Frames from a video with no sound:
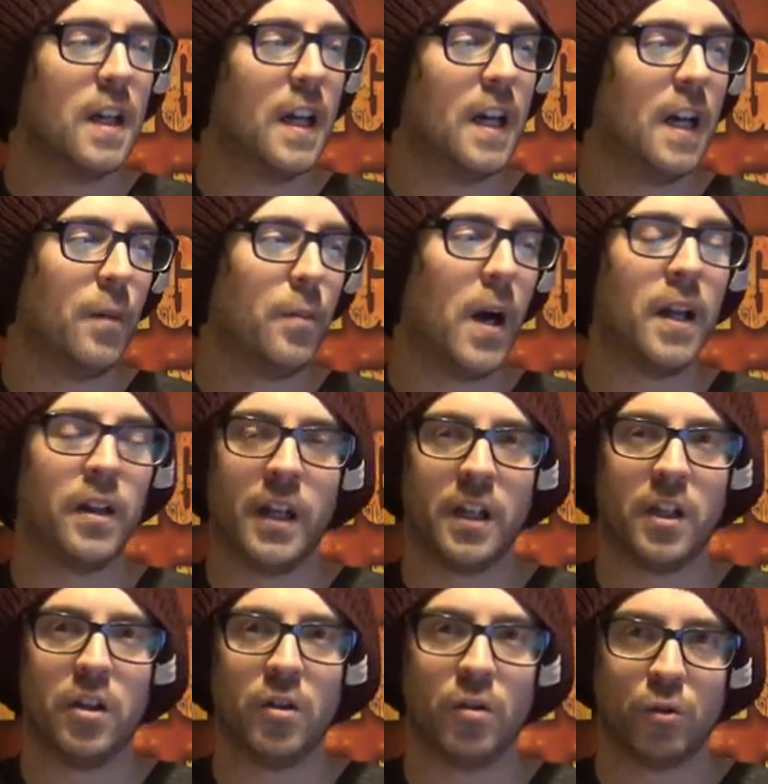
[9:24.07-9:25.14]
uh, but I
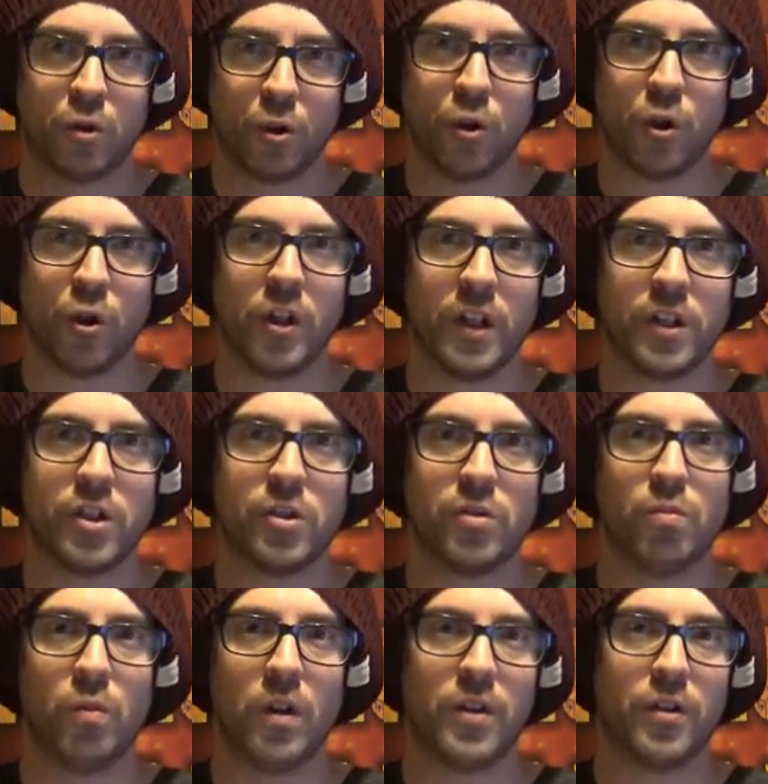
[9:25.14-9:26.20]
like, you know, two
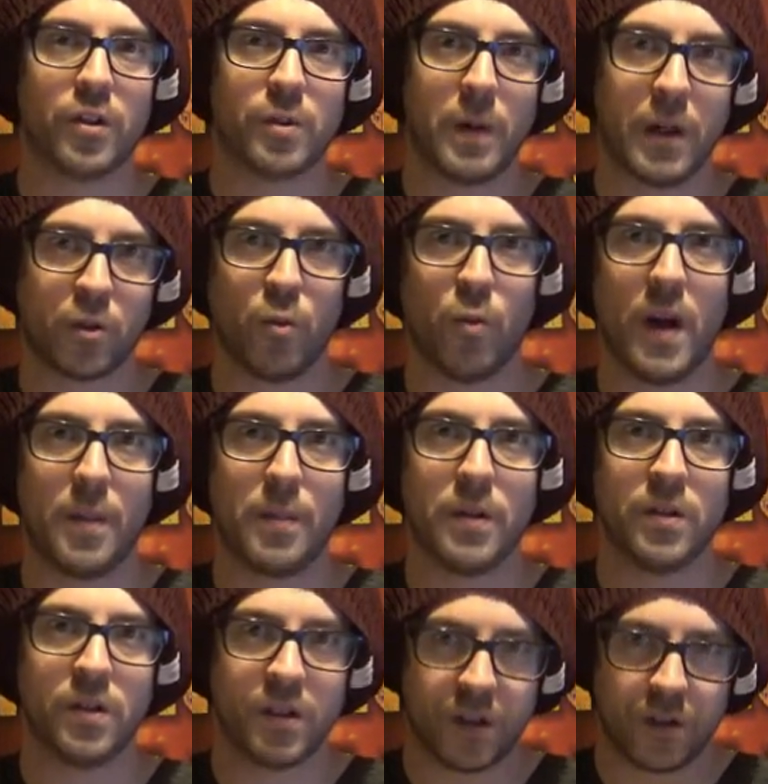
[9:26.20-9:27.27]
units with their special
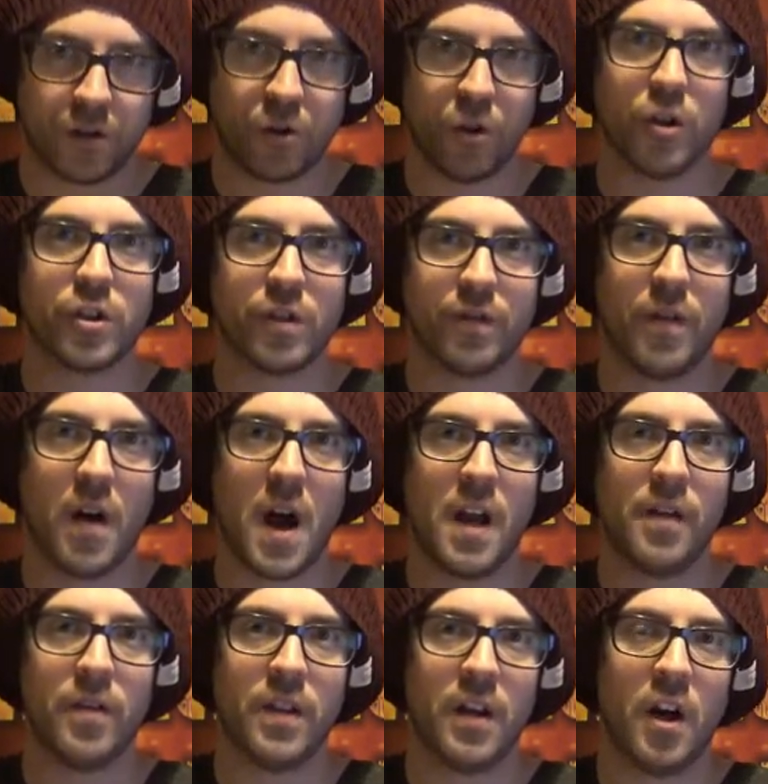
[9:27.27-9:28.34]
weapons, two units of
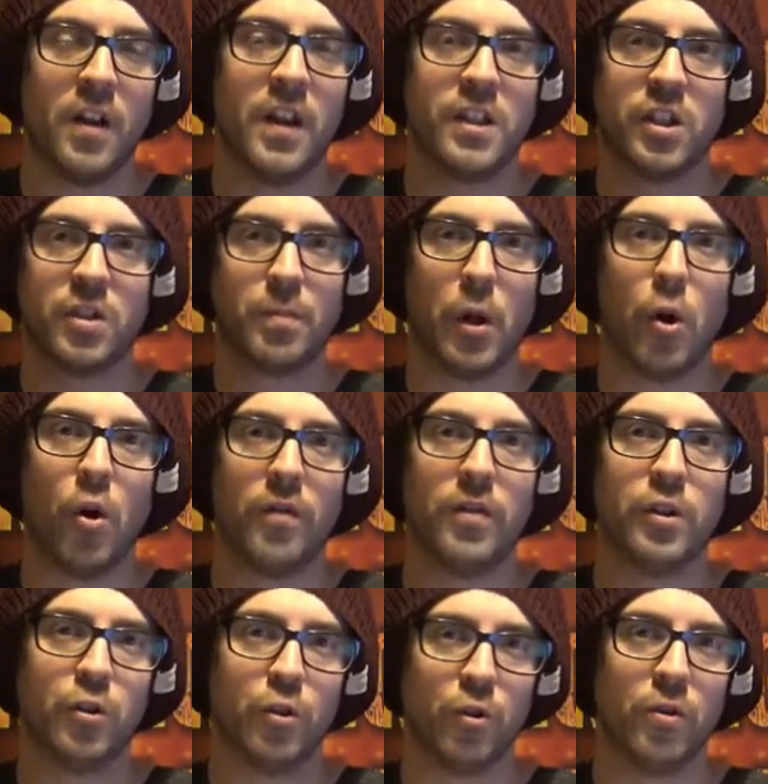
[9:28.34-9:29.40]
five in there and then split off
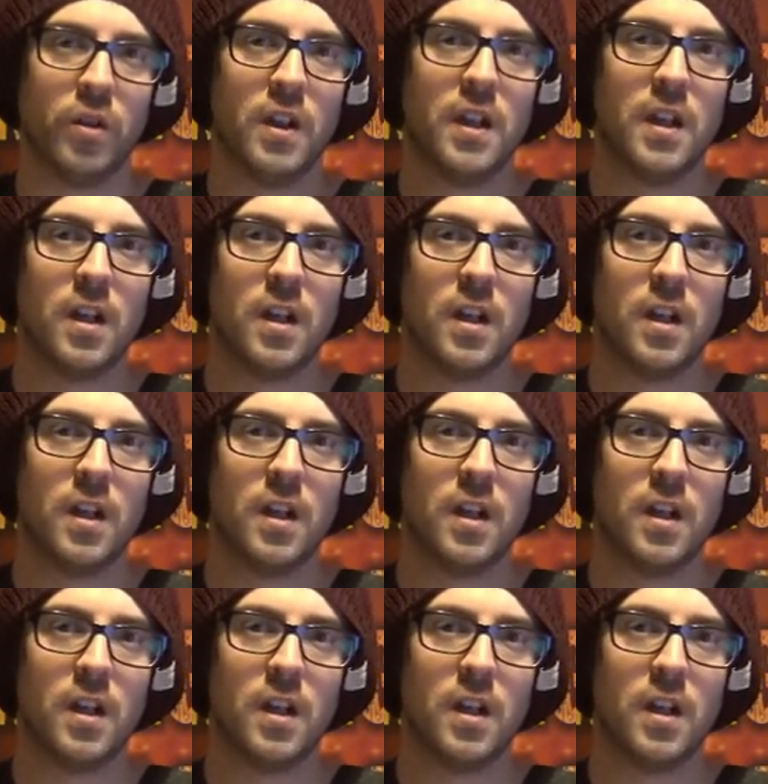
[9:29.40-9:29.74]
and do